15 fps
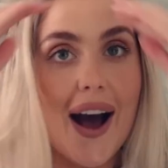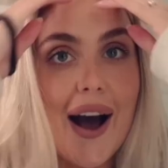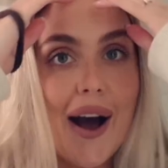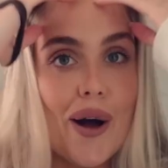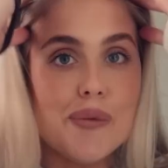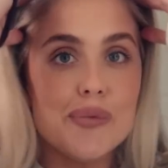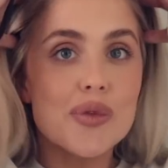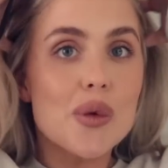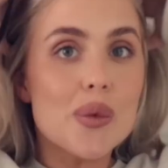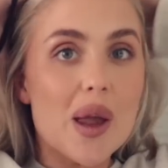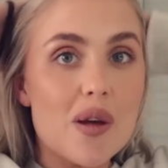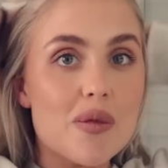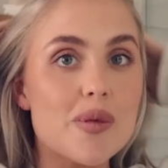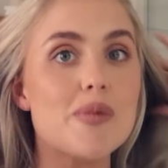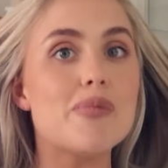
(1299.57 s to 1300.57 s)
Um,
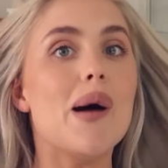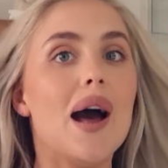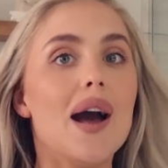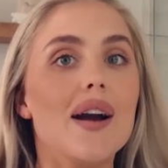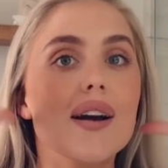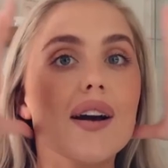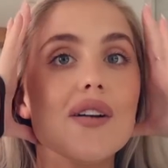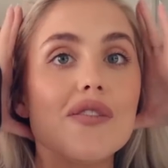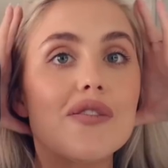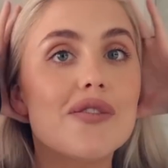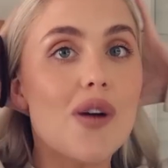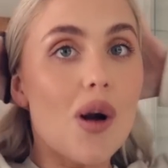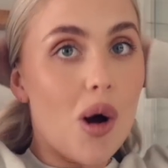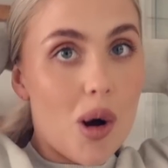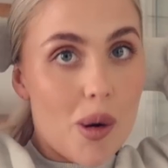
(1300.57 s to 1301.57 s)
we have been back
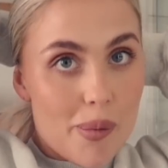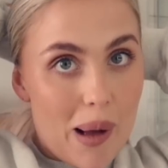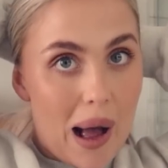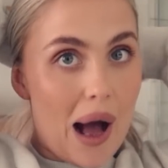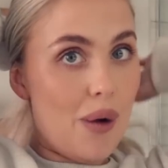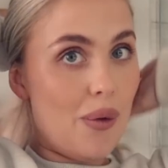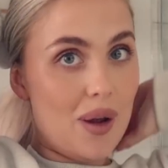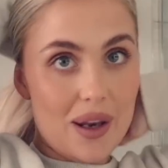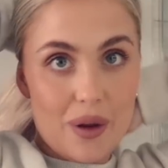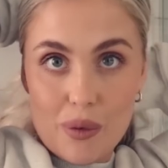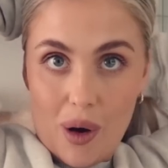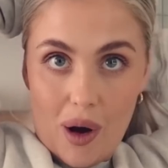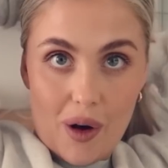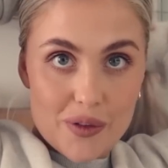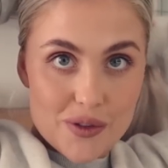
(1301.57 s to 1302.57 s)
from our
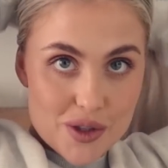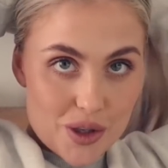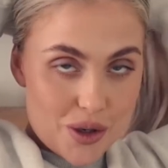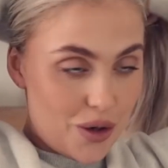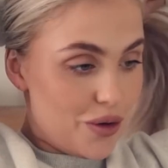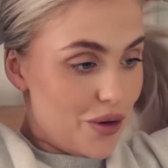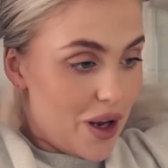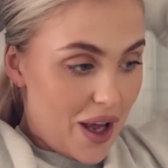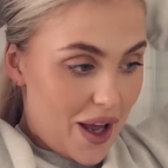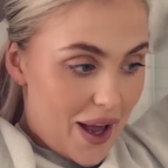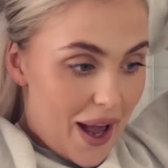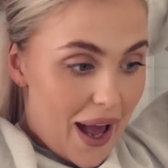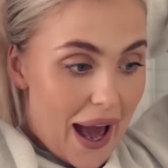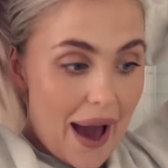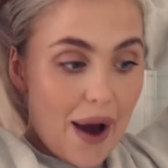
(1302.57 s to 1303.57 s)
little afternoon
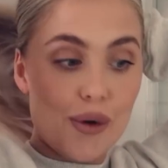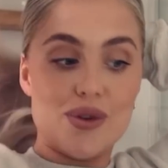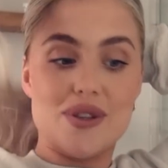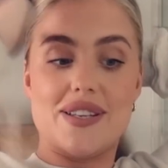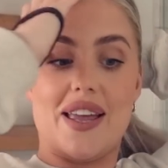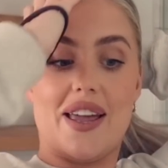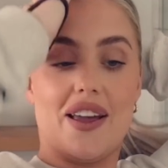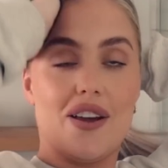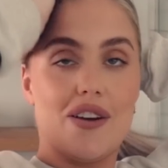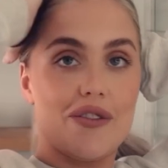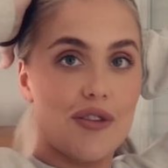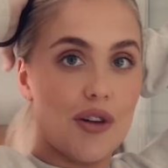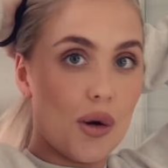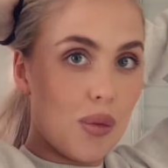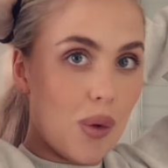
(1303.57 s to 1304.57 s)
outing
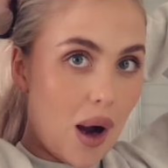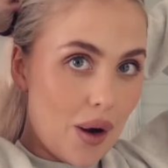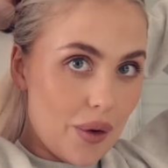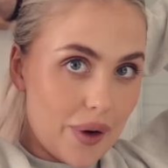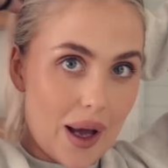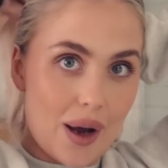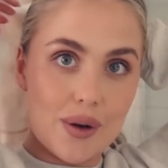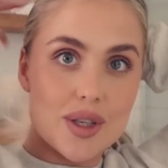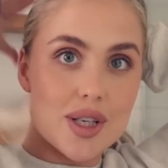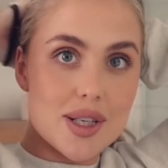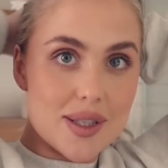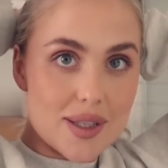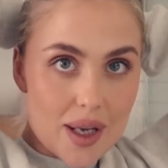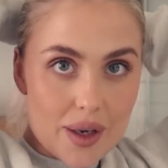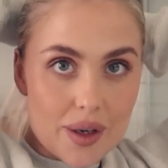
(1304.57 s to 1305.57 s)
for a while now,
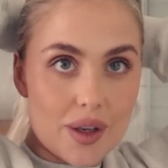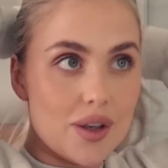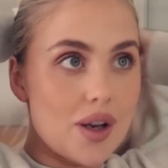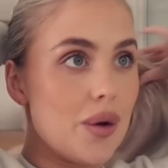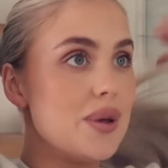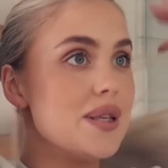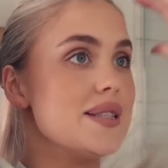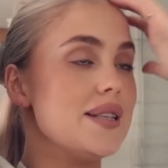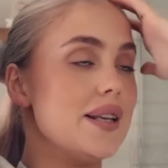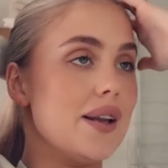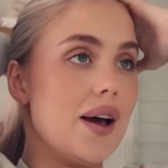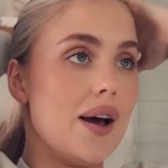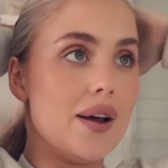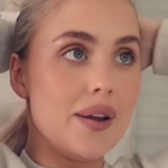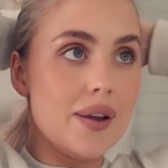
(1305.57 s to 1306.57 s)
just done Noah's
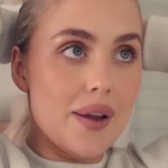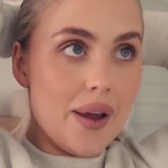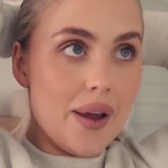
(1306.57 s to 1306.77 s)
dinner.